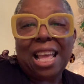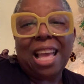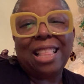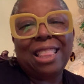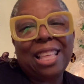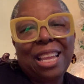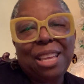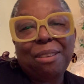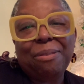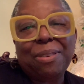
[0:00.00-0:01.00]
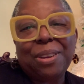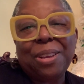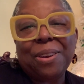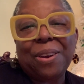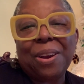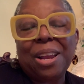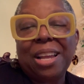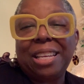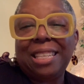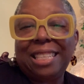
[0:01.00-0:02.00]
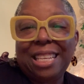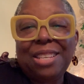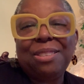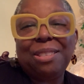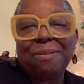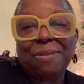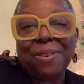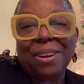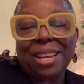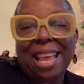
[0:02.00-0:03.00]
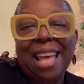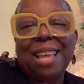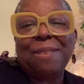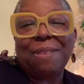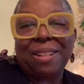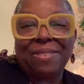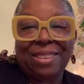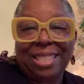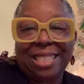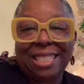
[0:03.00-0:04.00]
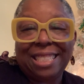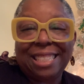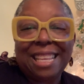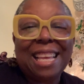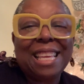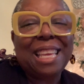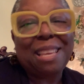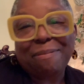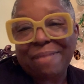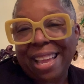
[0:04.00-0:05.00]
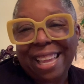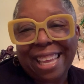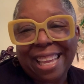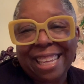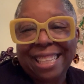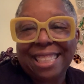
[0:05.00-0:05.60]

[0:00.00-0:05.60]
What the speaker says: And thank you for your continued support and well wishes. Keep making.